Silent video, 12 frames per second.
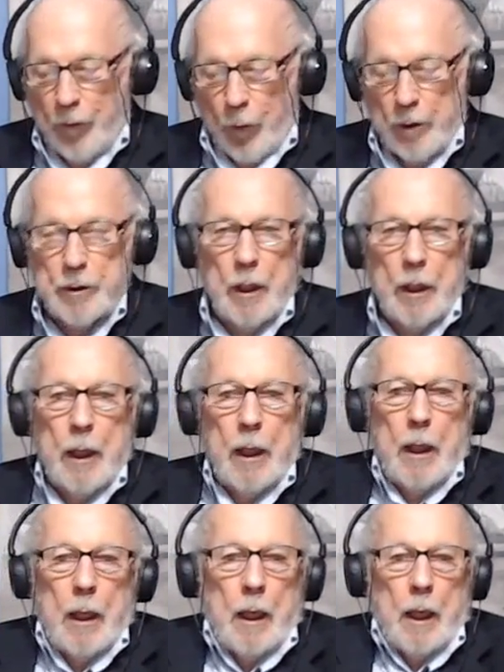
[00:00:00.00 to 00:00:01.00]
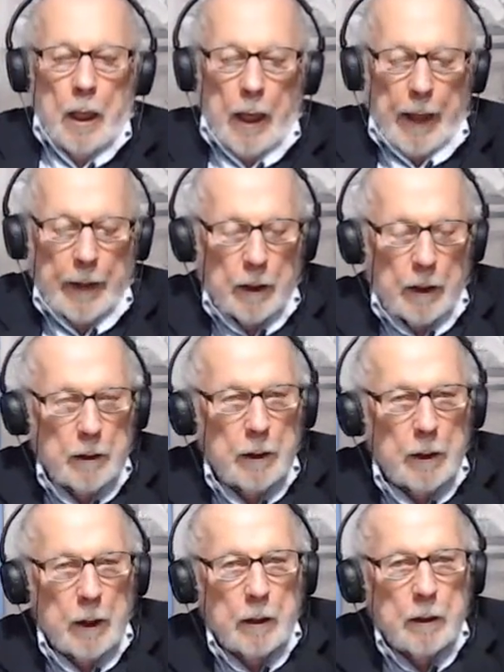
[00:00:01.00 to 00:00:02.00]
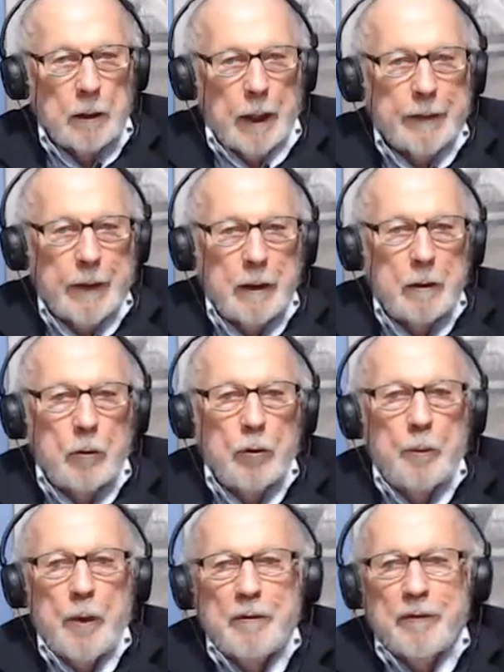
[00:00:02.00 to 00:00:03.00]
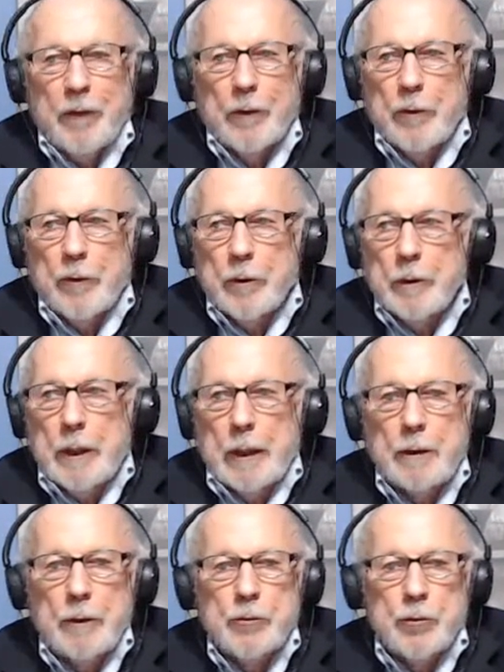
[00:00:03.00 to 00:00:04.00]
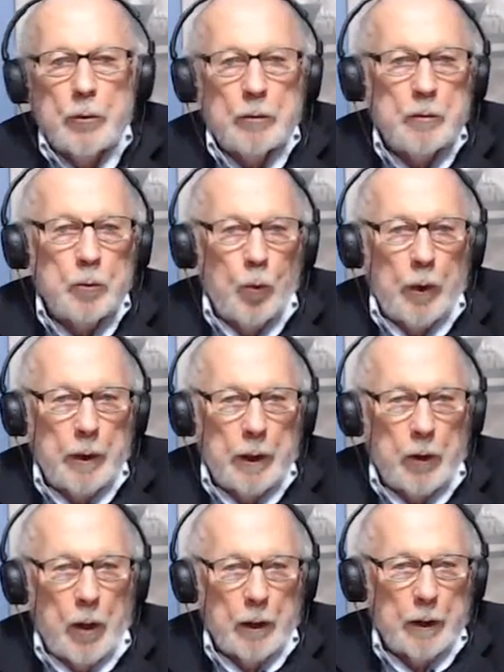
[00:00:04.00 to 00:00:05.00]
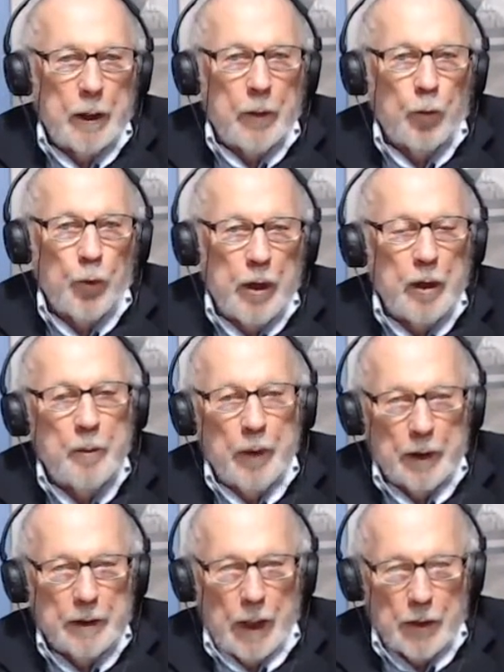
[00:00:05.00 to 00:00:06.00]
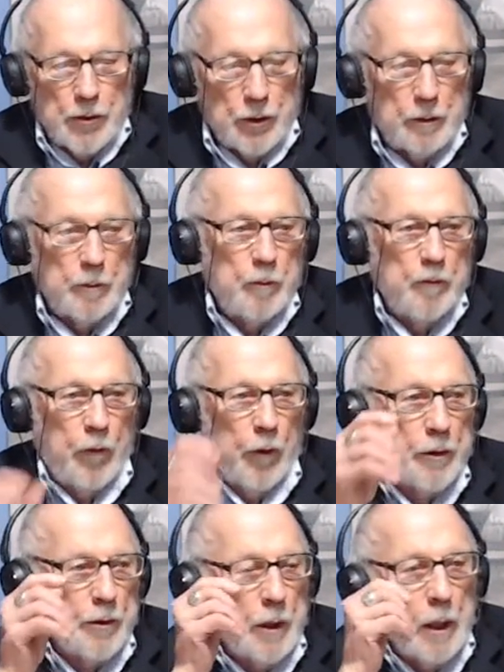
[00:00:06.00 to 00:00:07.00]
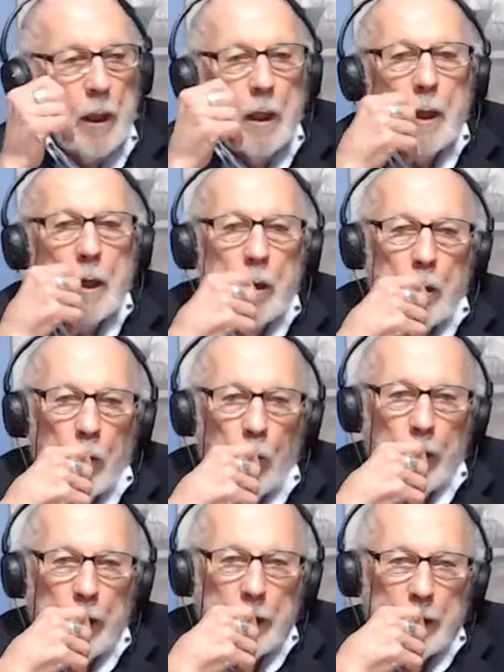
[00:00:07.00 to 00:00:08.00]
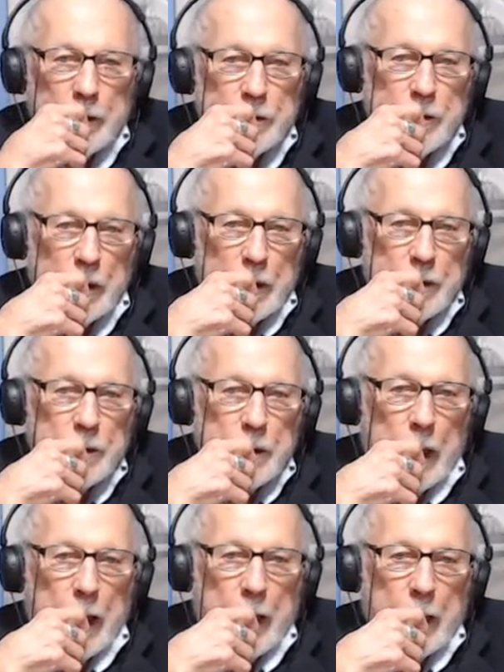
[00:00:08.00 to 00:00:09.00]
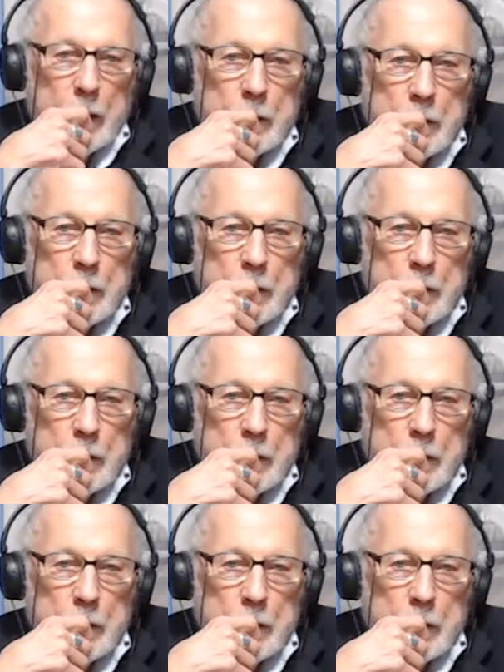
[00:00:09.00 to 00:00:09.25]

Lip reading: Force, and nothing could be further than the truth when they call it a rehabilitation force. What it is a